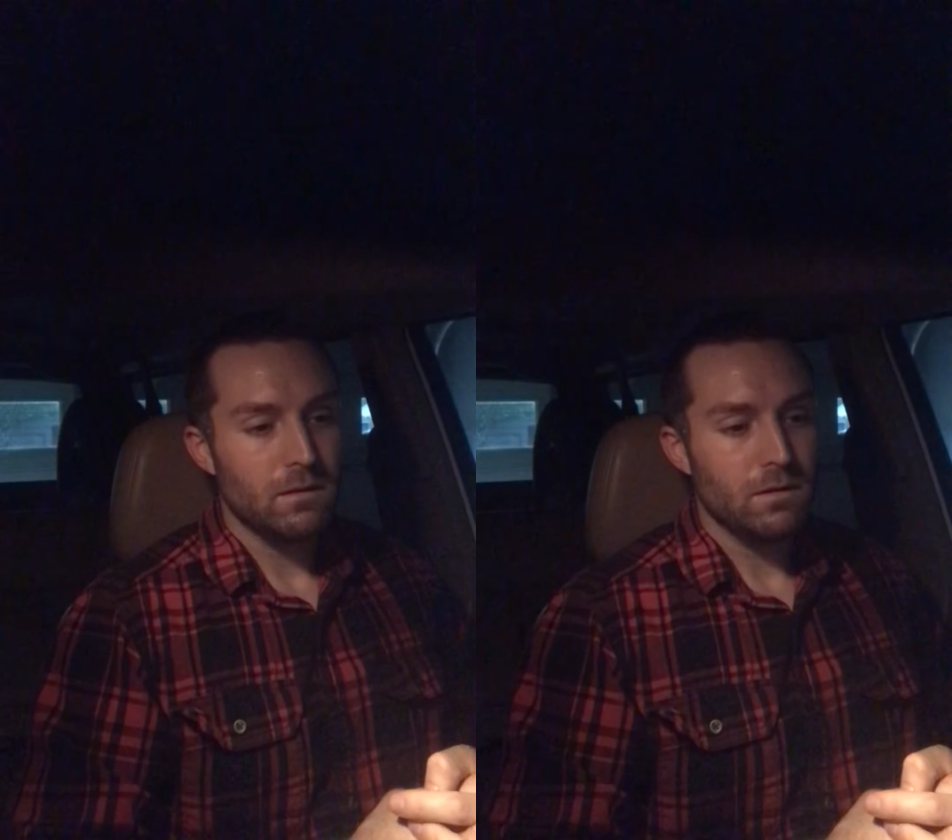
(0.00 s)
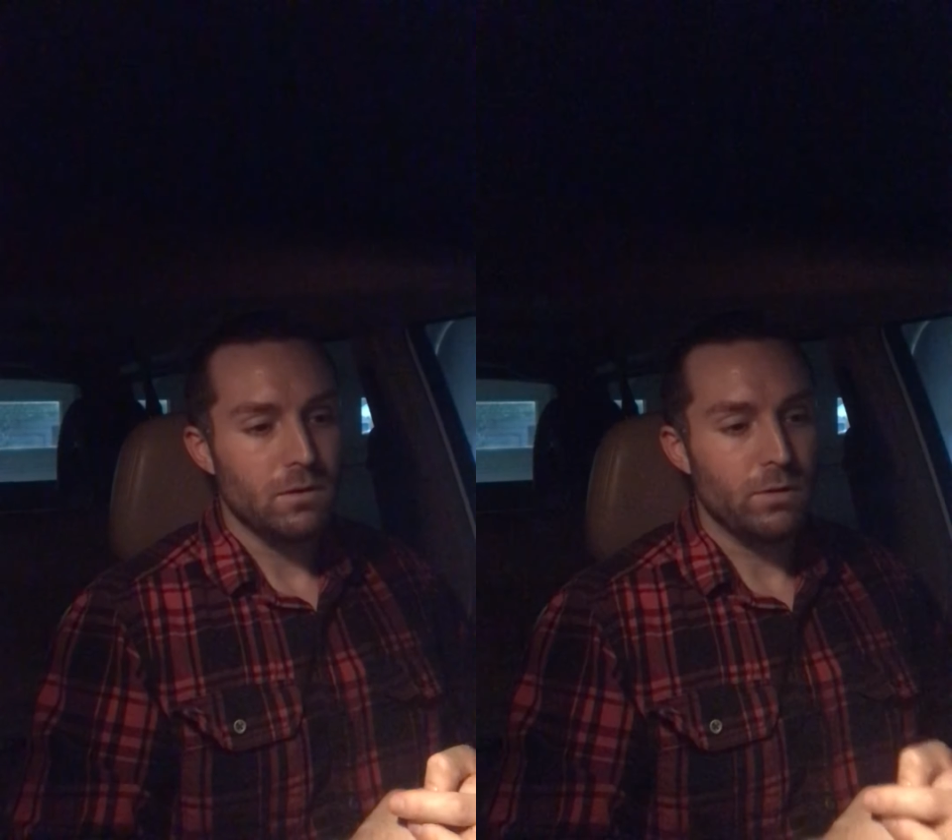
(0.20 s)

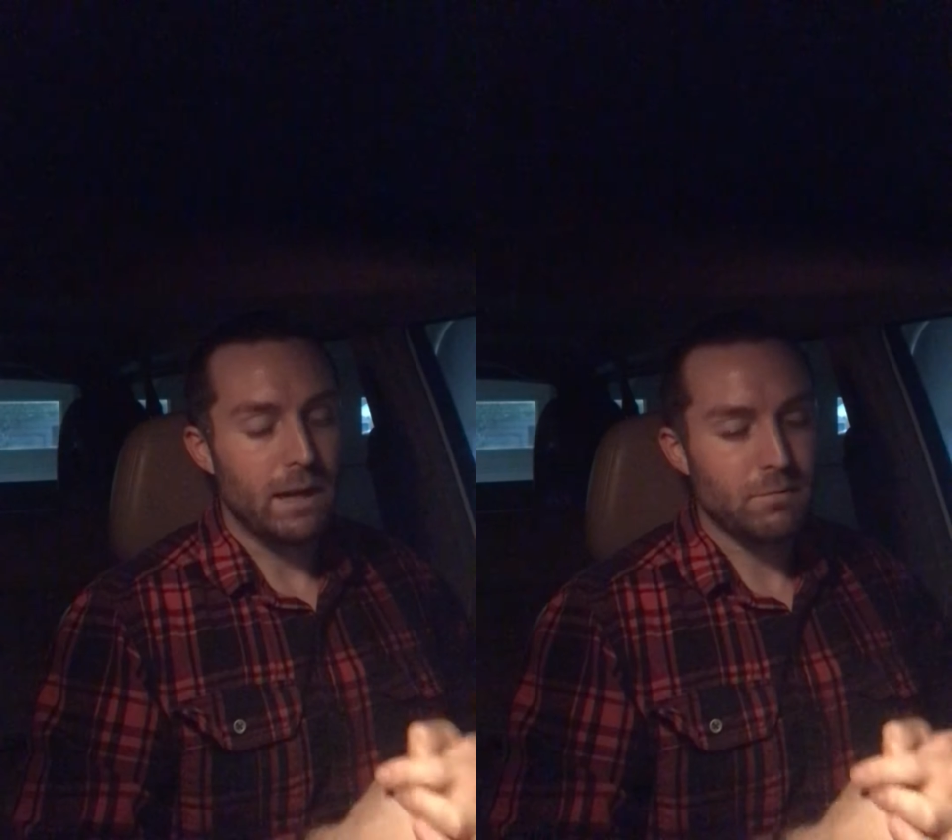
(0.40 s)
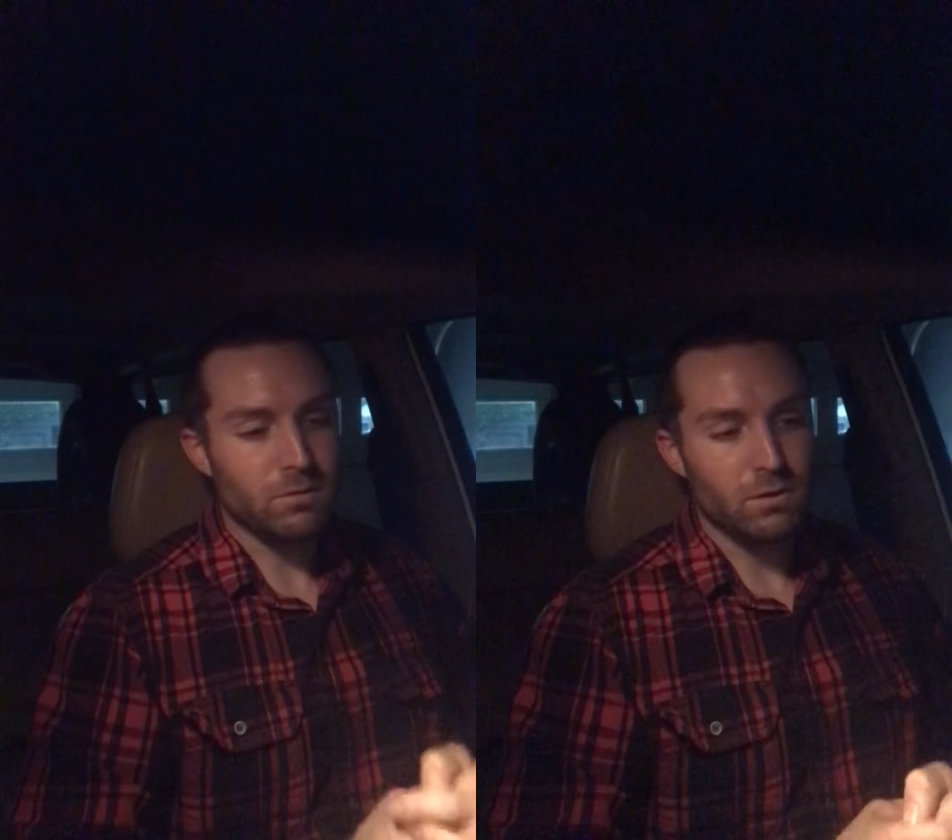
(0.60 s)
You
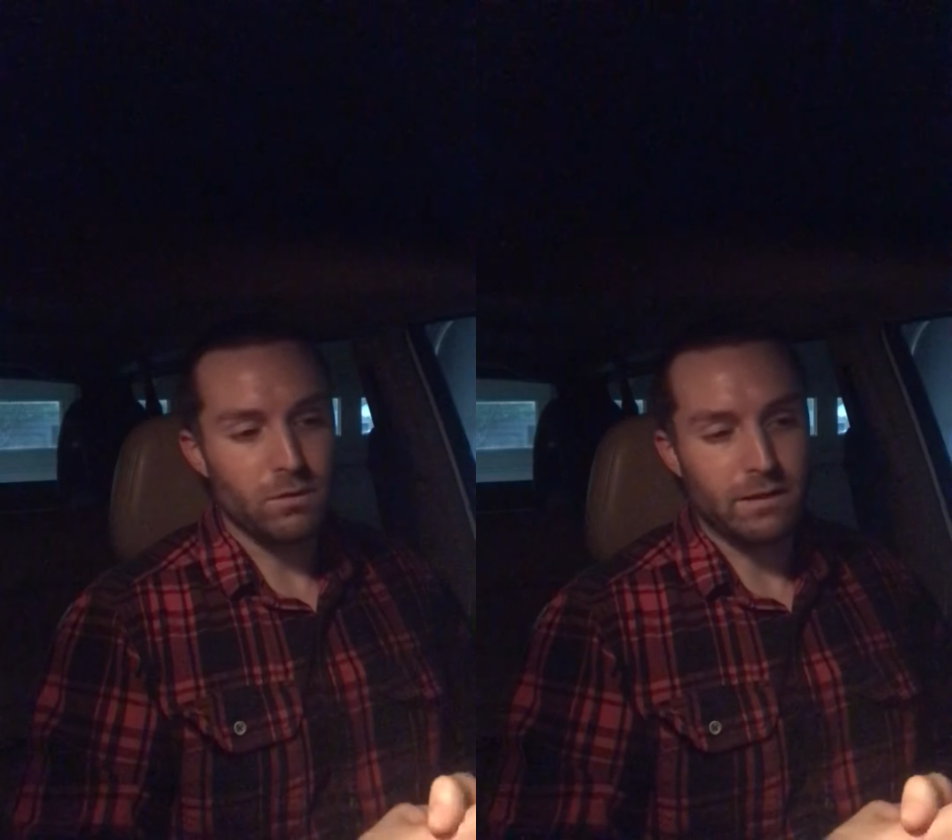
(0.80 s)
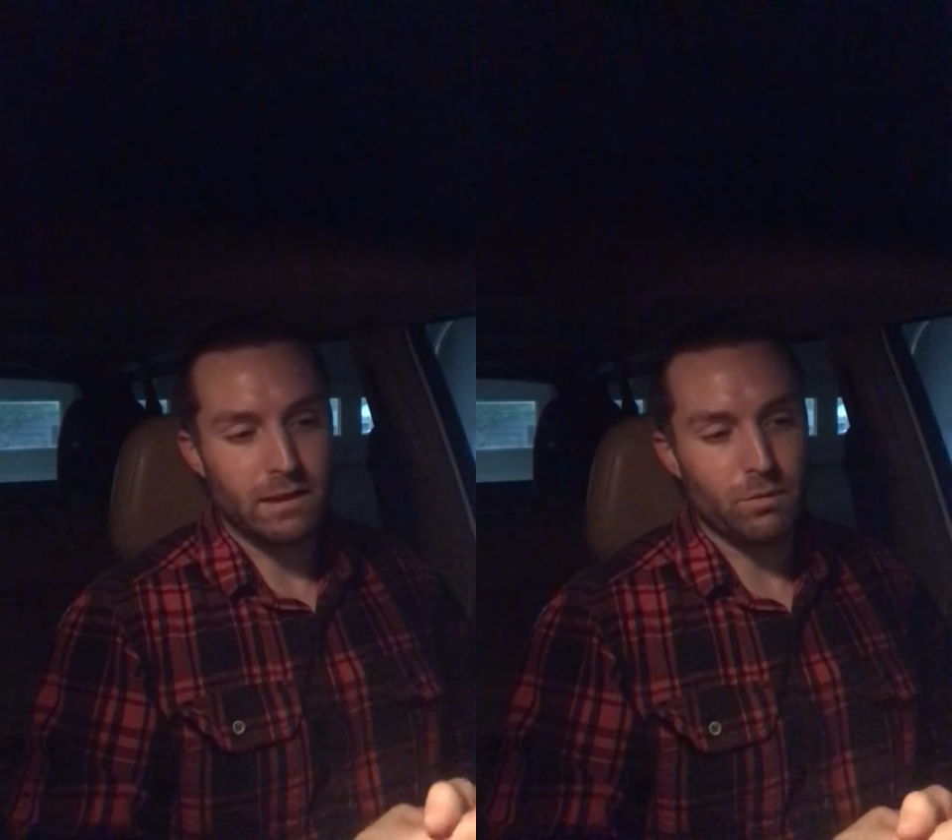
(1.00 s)

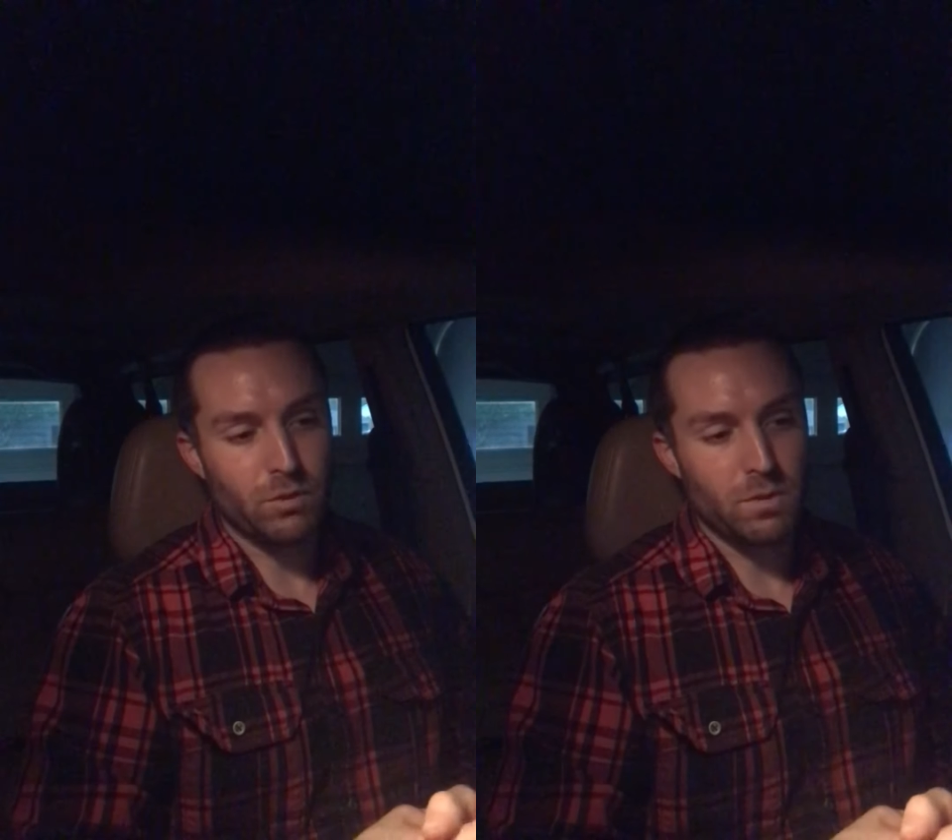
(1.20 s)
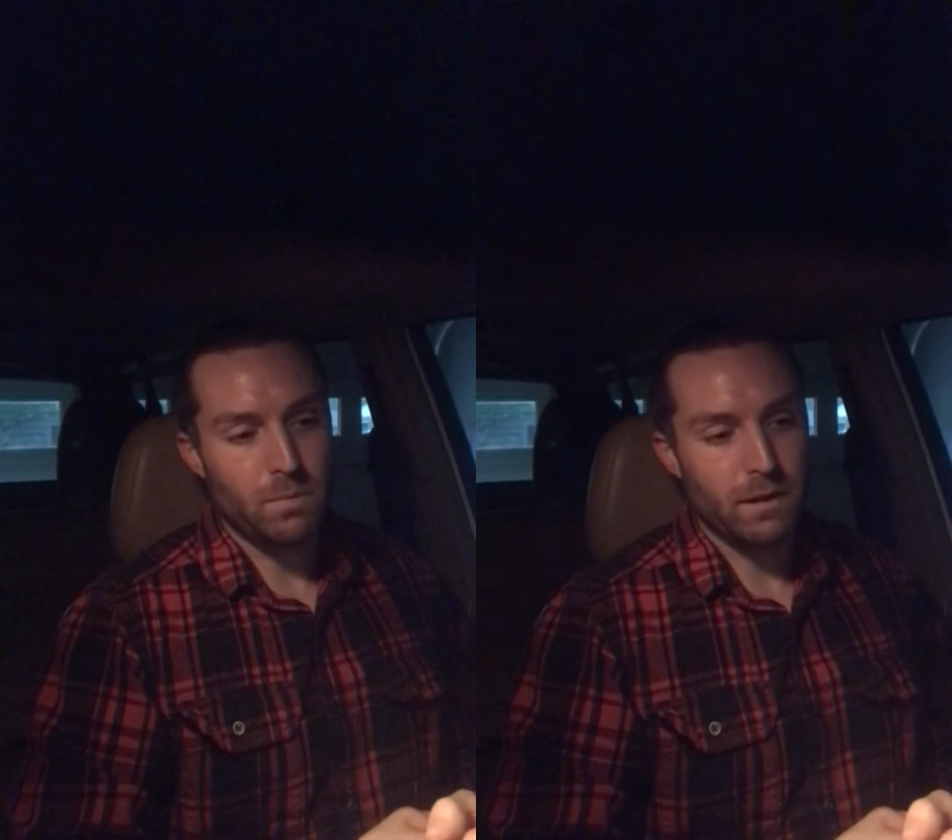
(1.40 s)
absolutely get what
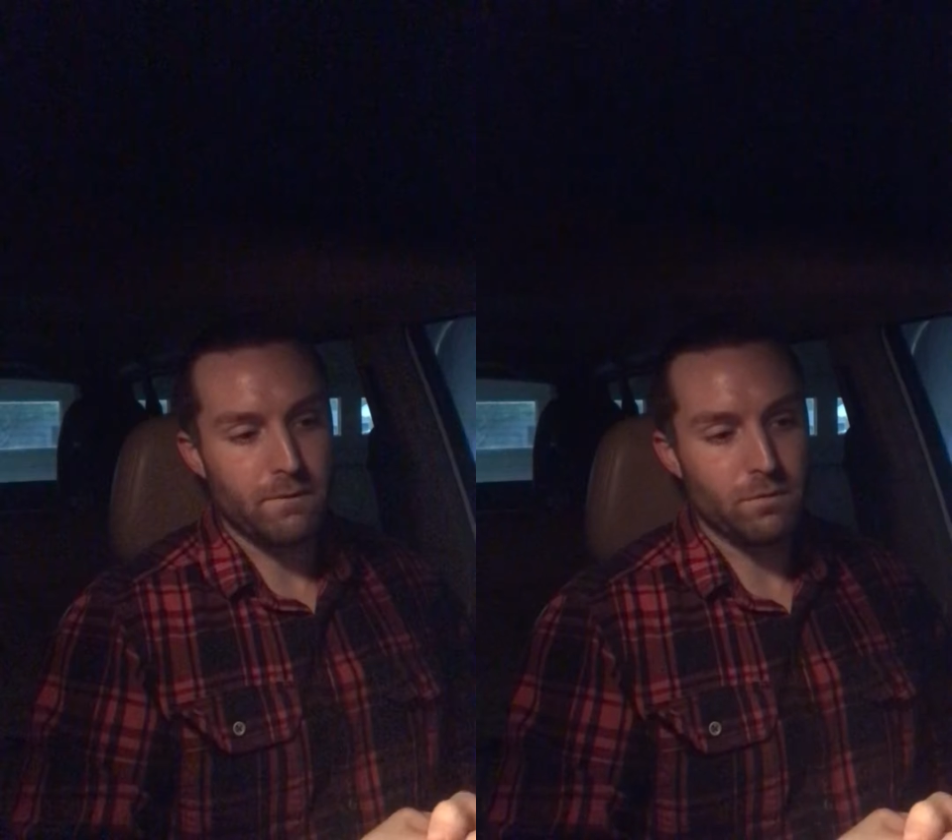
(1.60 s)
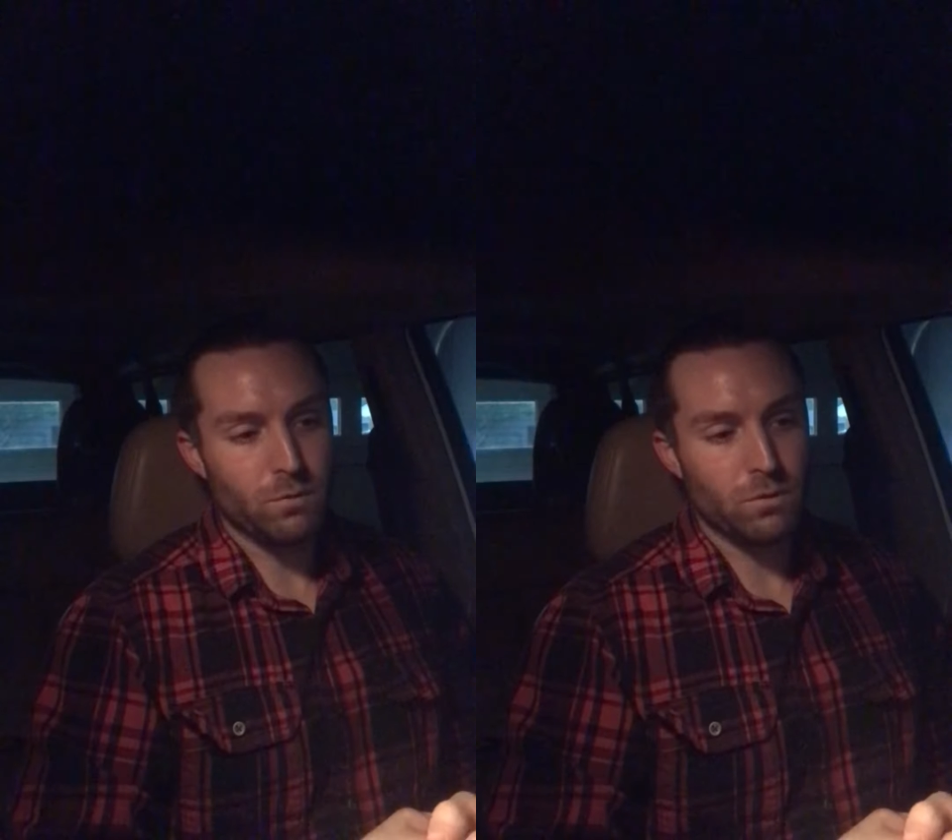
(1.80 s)
you pay
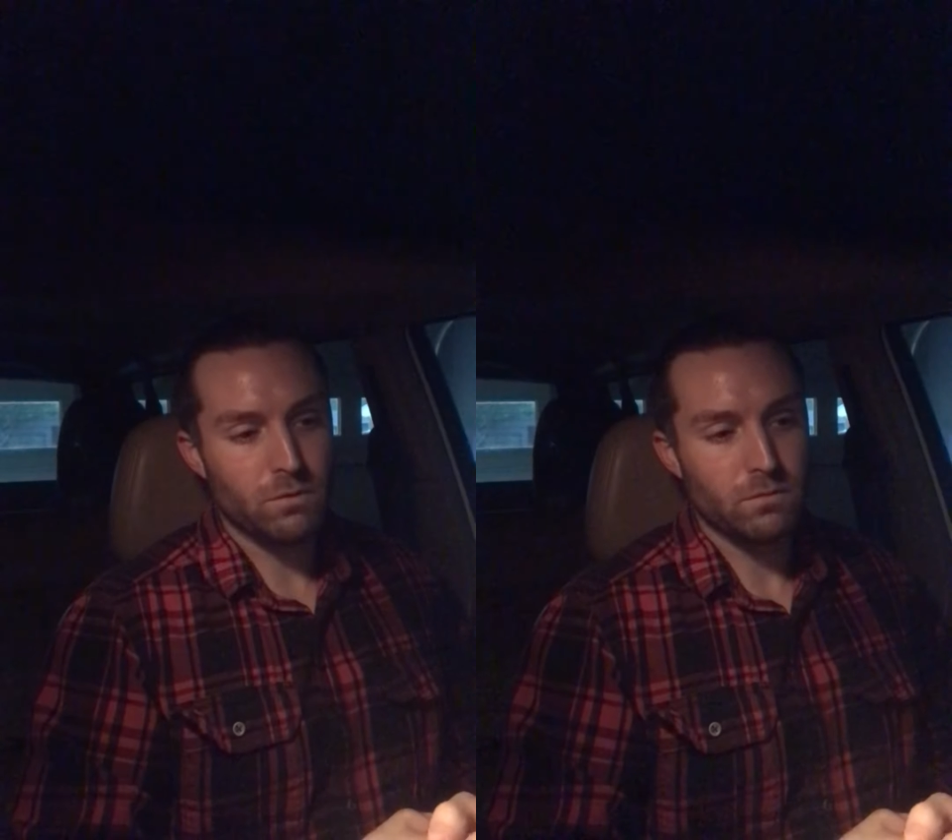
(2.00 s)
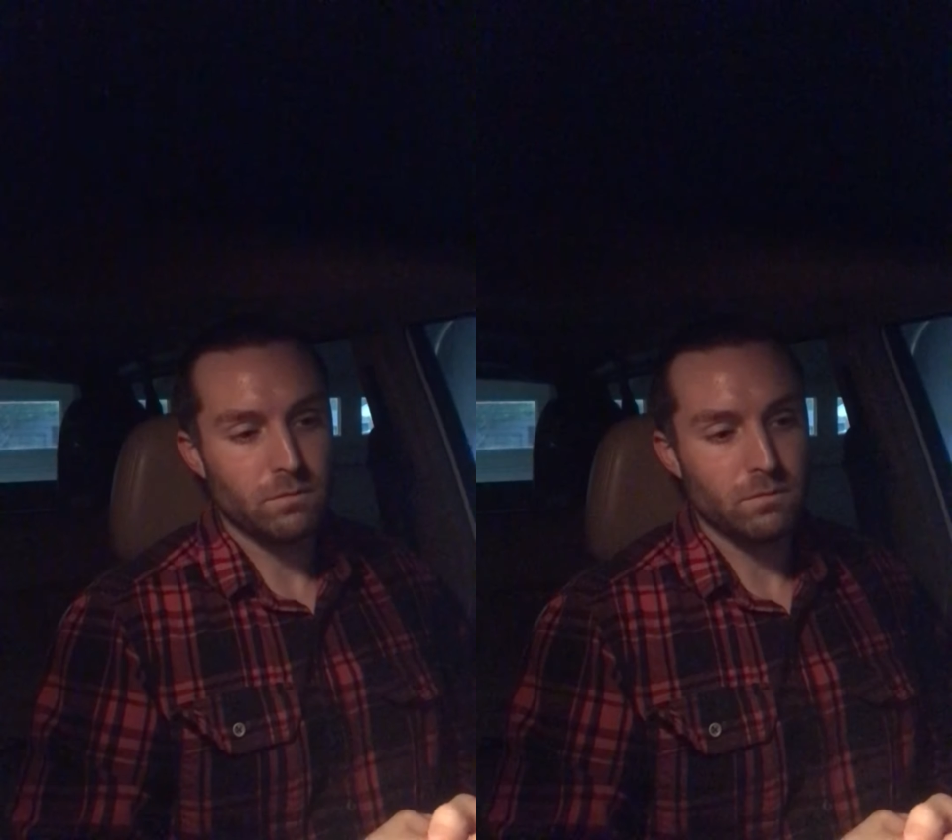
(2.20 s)
for.